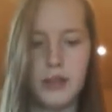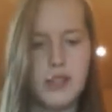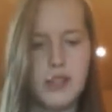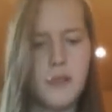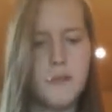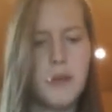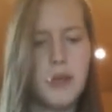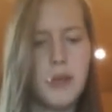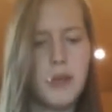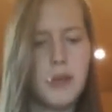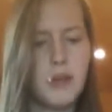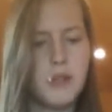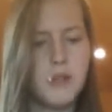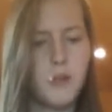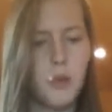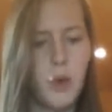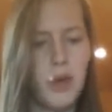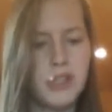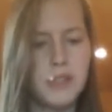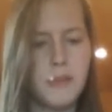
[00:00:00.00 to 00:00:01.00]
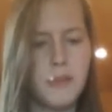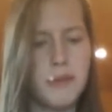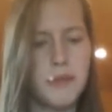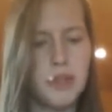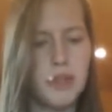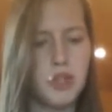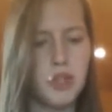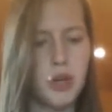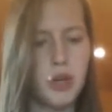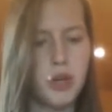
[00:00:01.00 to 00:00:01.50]
Something in his voice made
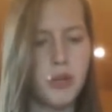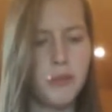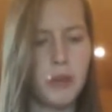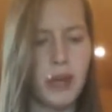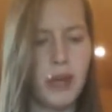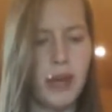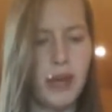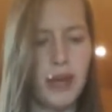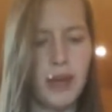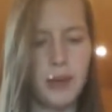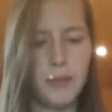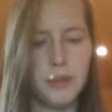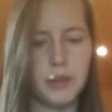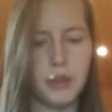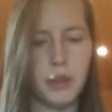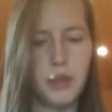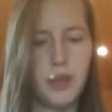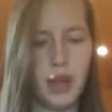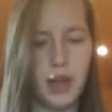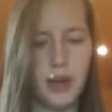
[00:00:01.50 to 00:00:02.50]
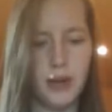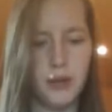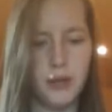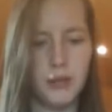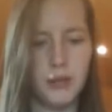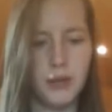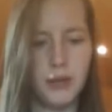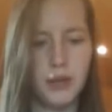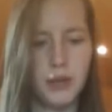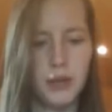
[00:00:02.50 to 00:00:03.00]
me jerk my head up and look at him.
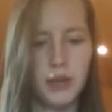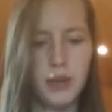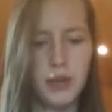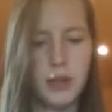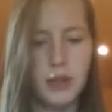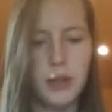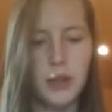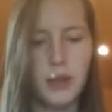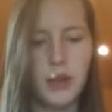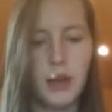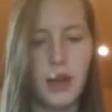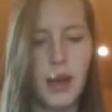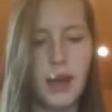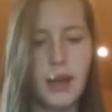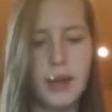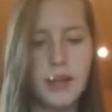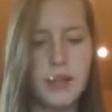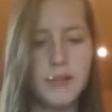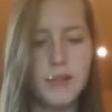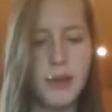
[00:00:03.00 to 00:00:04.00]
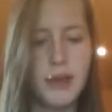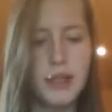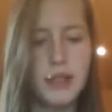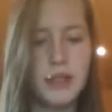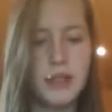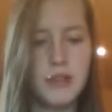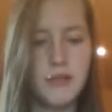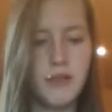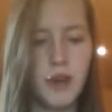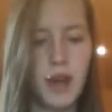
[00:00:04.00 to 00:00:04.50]
I'd
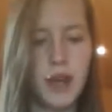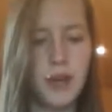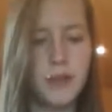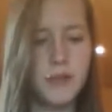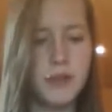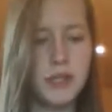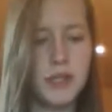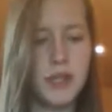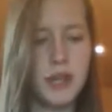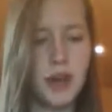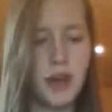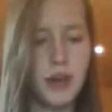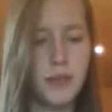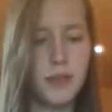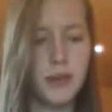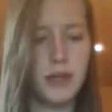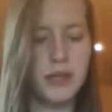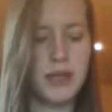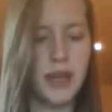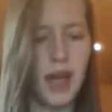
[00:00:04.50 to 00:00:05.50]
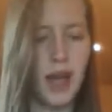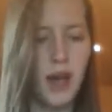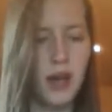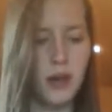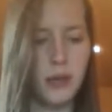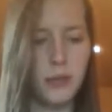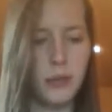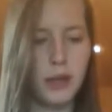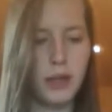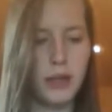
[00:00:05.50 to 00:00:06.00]
expected to find him staring me
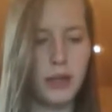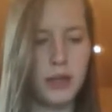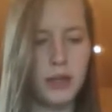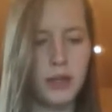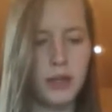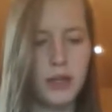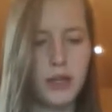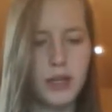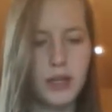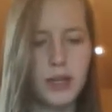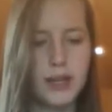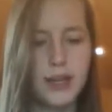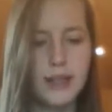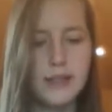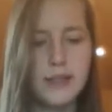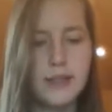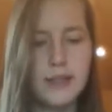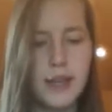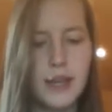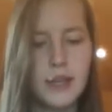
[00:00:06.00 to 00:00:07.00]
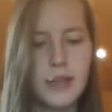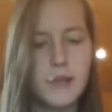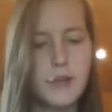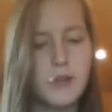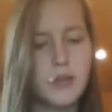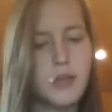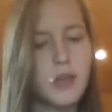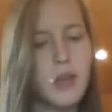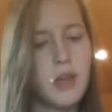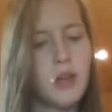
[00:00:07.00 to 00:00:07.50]
down, but instead he
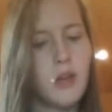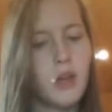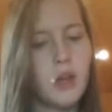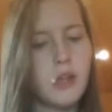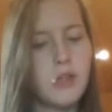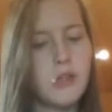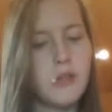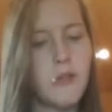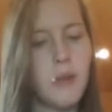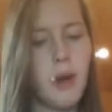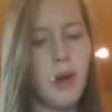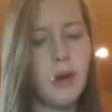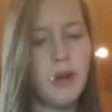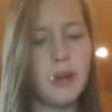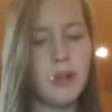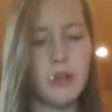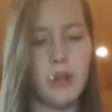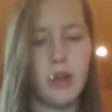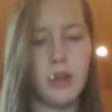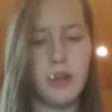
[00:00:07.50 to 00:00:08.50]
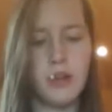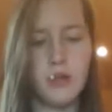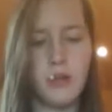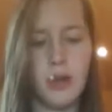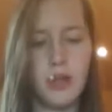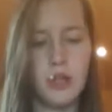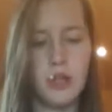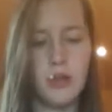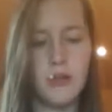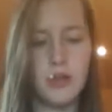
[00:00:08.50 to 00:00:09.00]
was looking across the parking lot in the
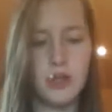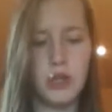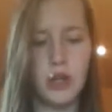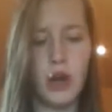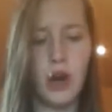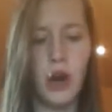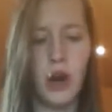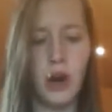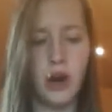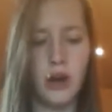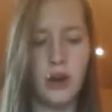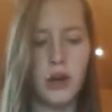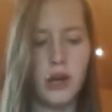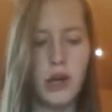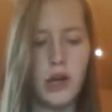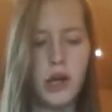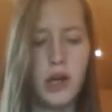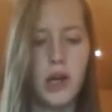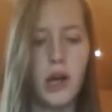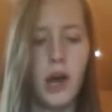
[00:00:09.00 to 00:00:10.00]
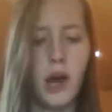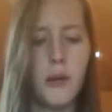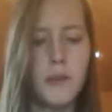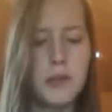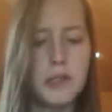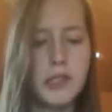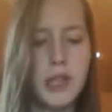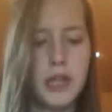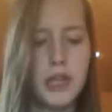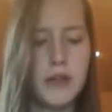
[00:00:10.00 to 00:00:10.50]
direction of his car,
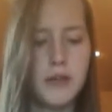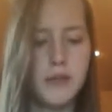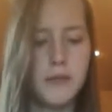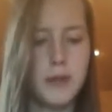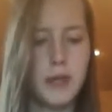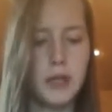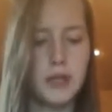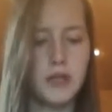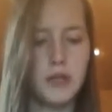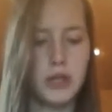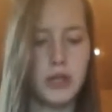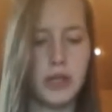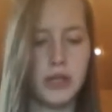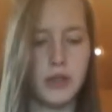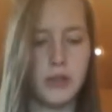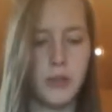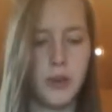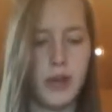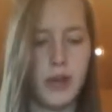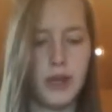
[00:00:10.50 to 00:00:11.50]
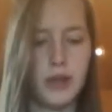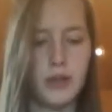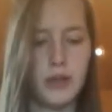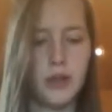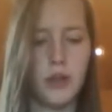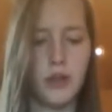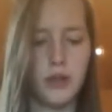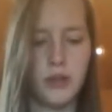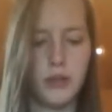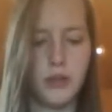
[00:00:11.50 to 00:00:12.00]
almost like he was picturing it the way it had
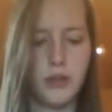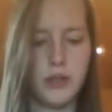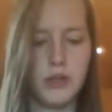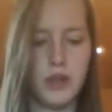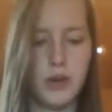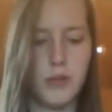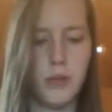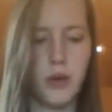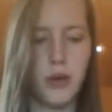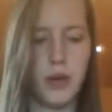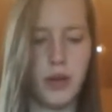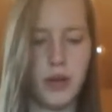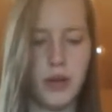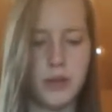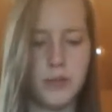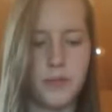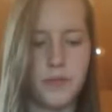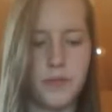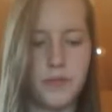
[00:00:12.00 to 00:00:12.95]
looked Thursday morning.